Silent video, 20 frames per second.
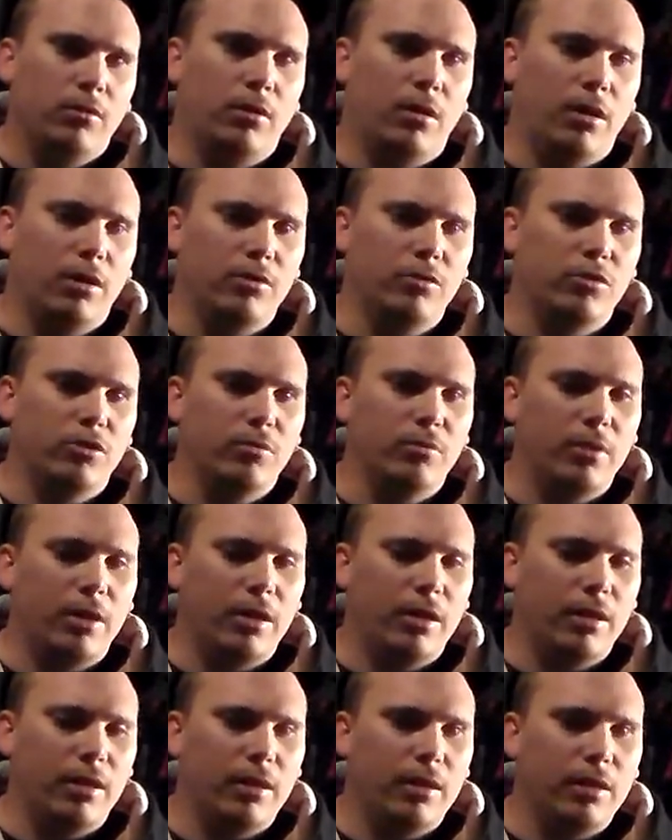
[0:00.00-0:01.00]

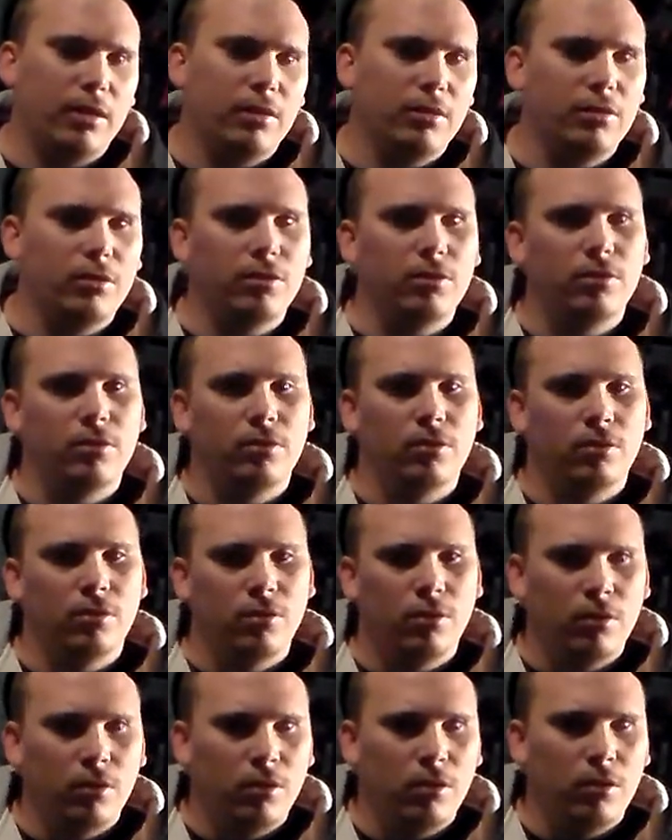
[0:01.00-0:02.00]
laundromats,
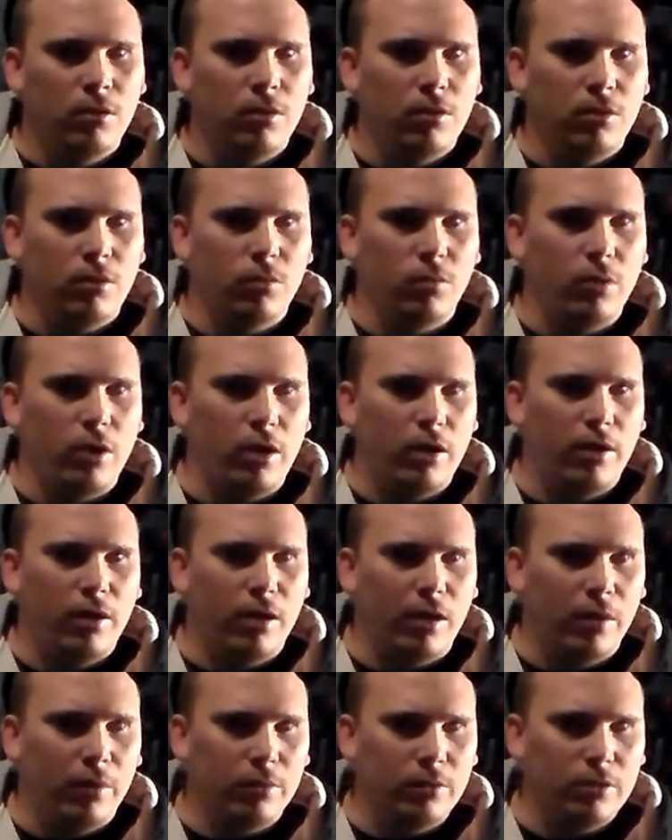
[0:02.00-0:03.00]

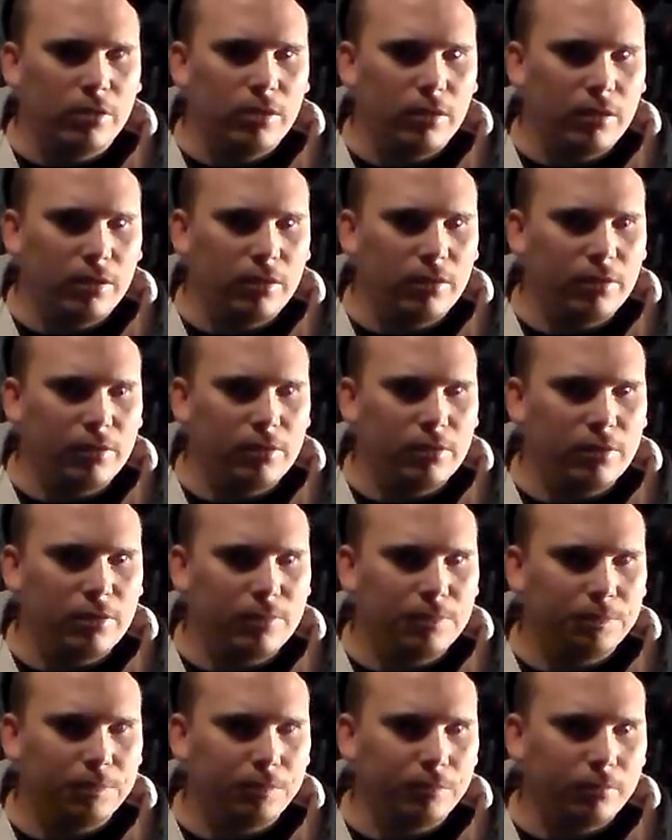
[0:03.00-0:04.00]

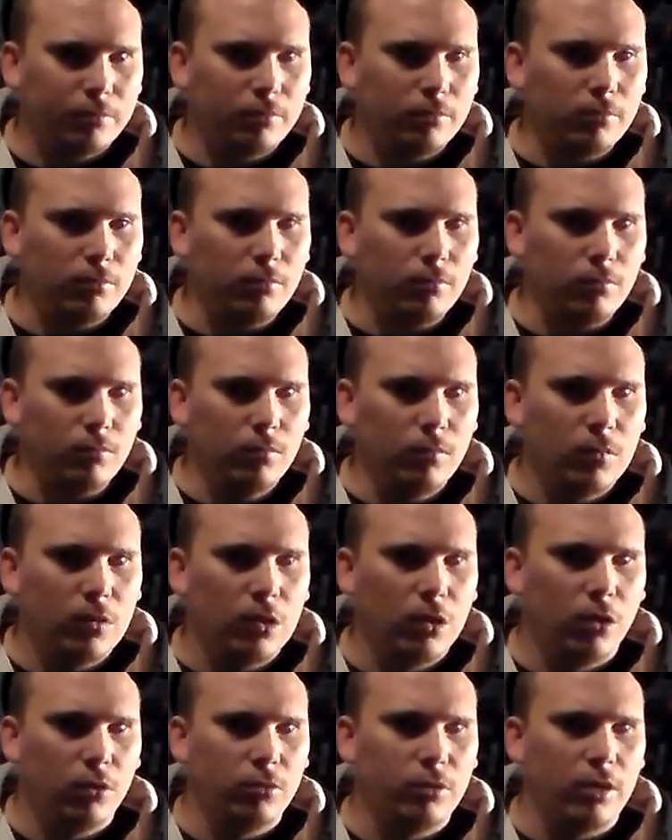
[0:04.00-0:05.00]
warehouses,
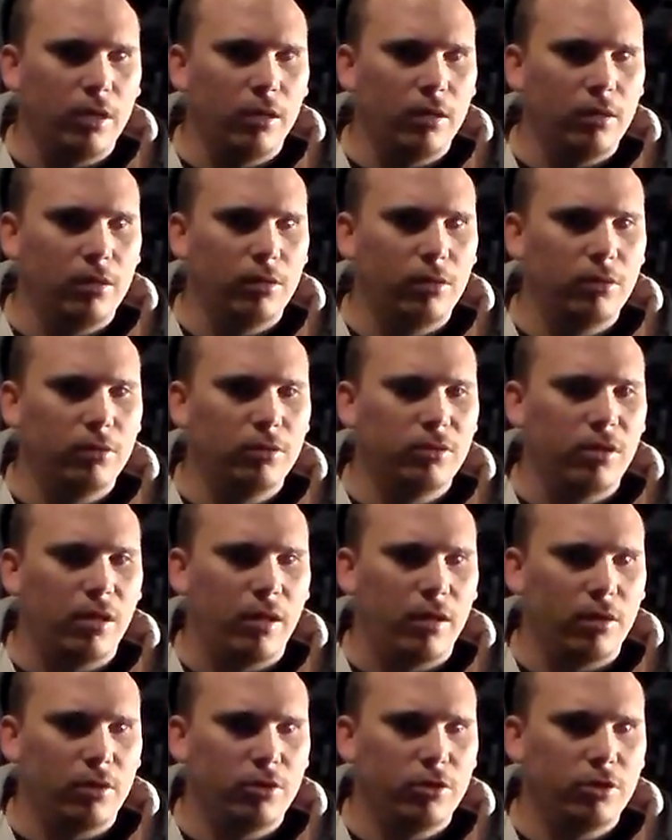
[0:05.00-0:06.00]
hotels,
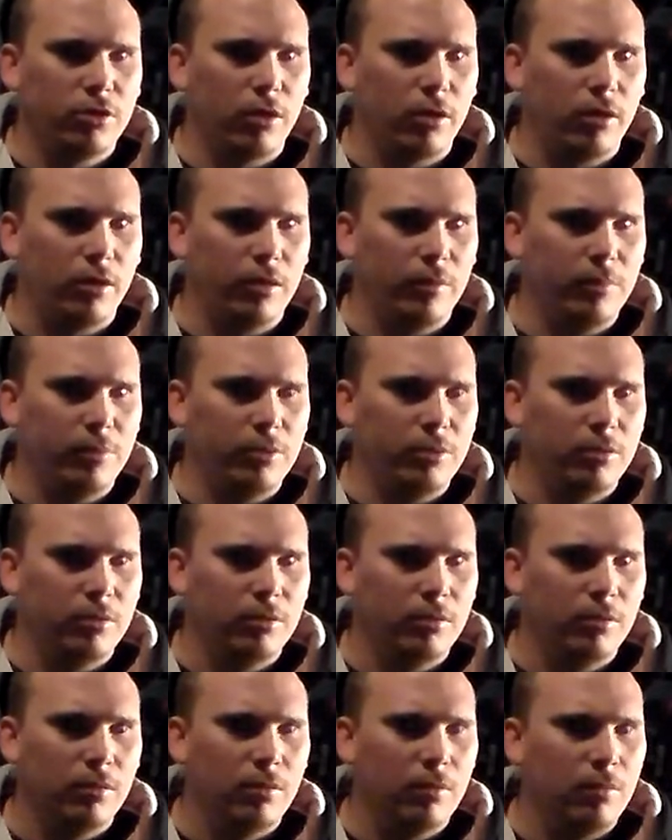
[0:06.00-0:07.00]
tire shops,
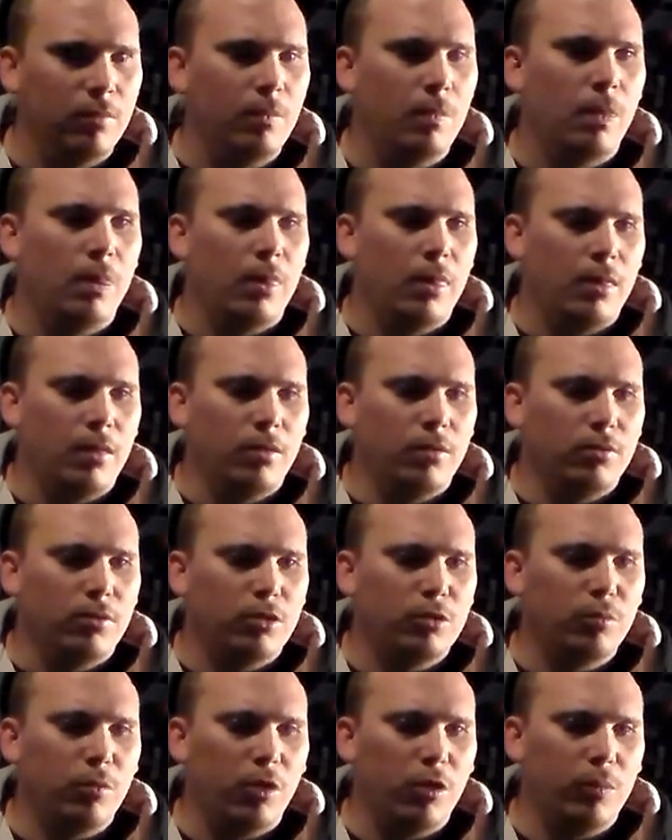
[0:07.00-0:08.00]

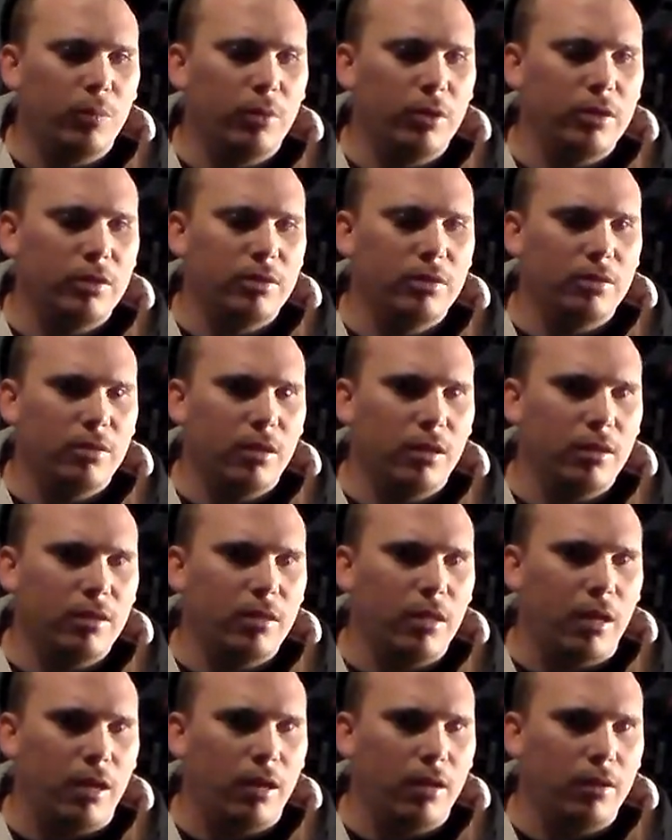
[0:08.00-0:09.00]
small places like
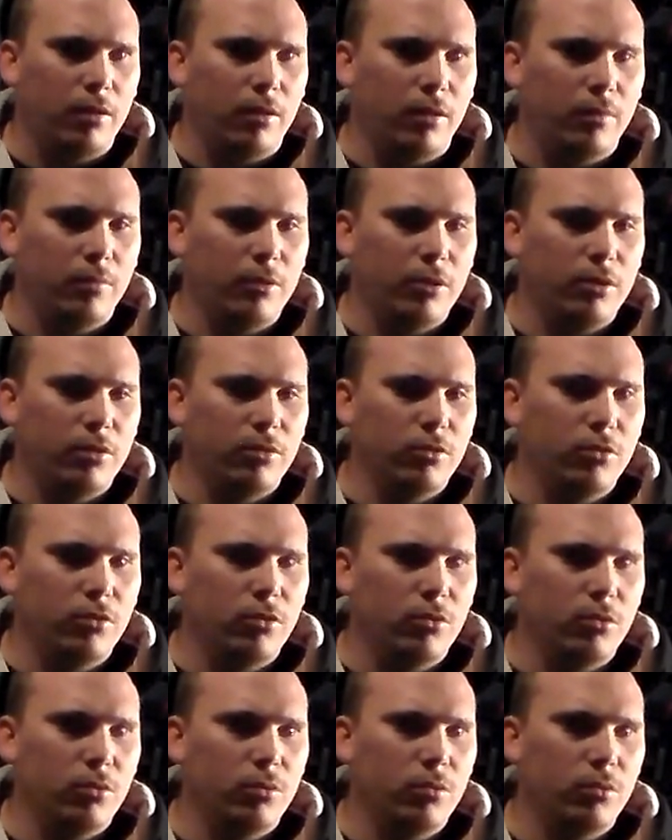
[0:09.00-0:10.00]
that. You can
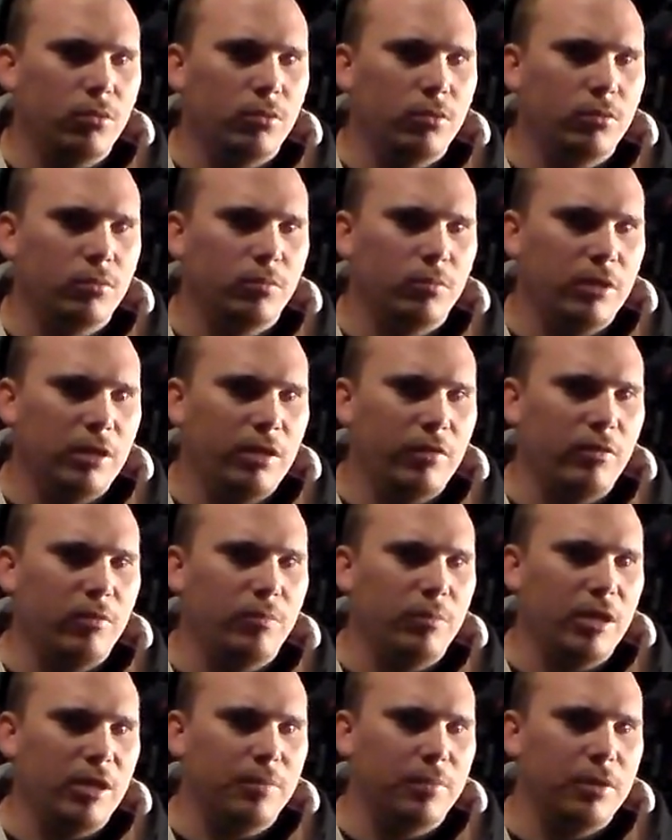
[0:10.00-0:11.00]
do
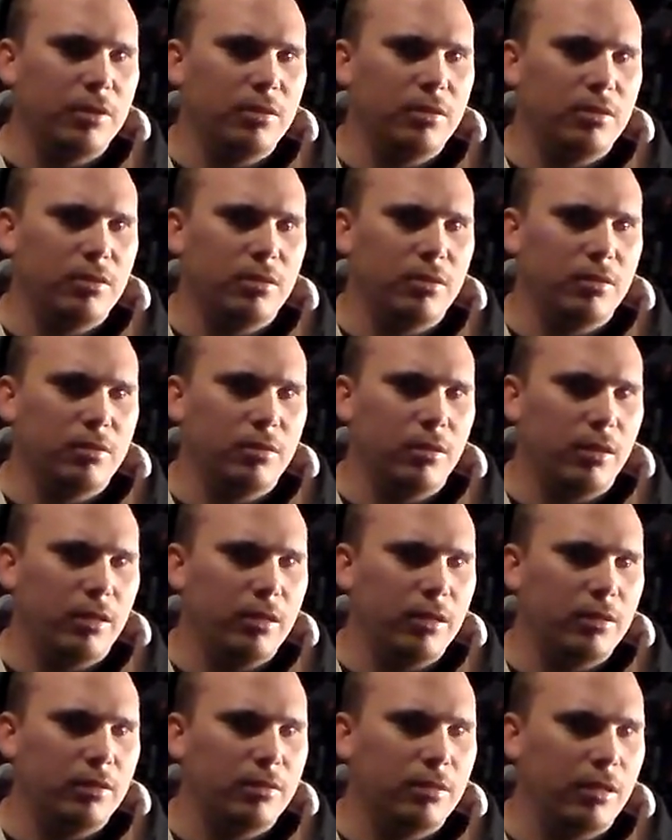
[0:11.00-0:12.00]
even big businesses
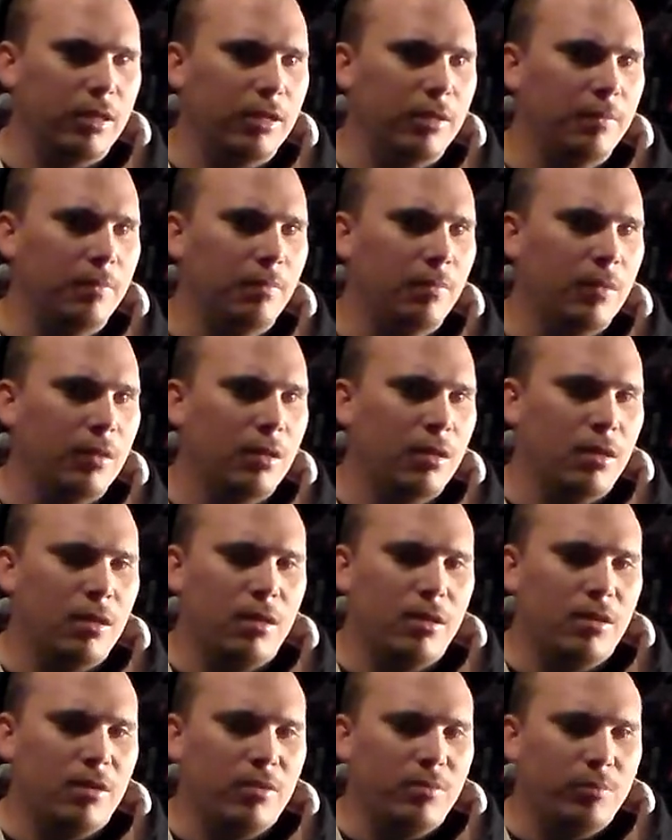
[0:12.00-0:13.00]
like, say,
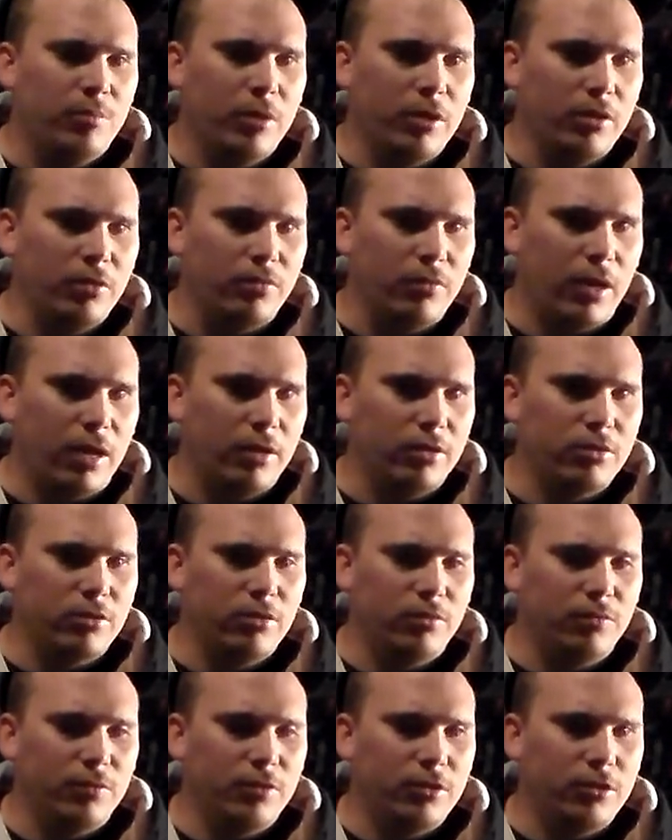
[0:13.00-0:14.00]

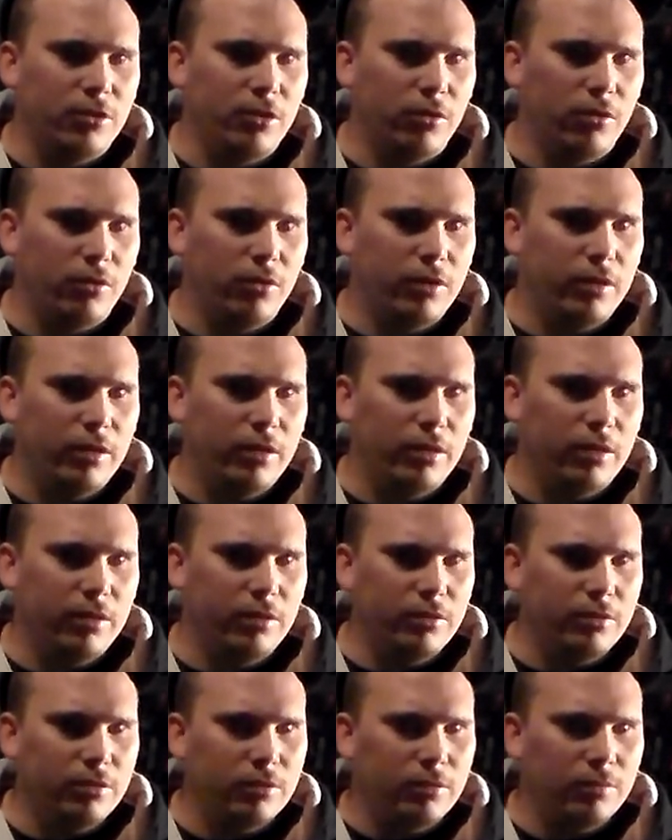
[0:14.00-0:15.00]
manufacturing
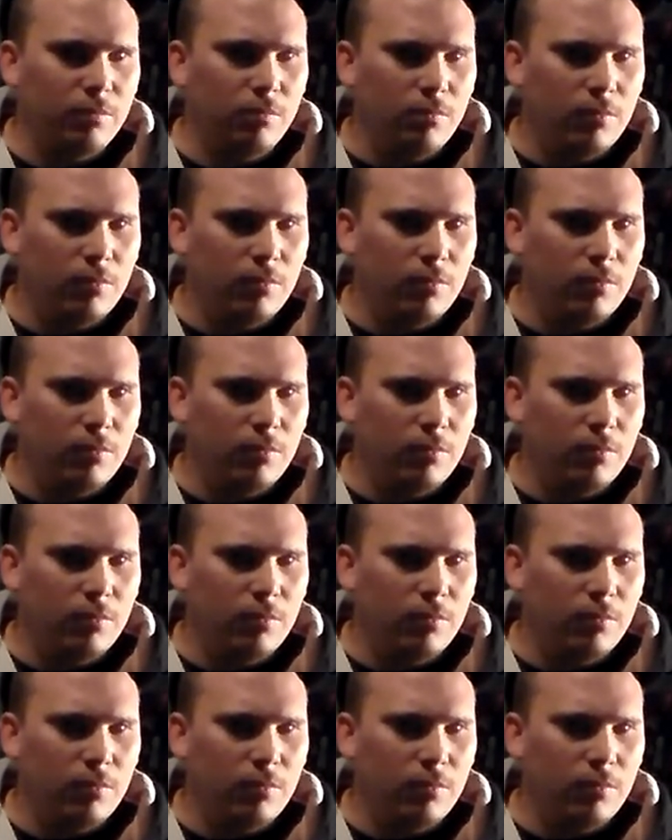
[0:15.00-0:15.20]
facilities,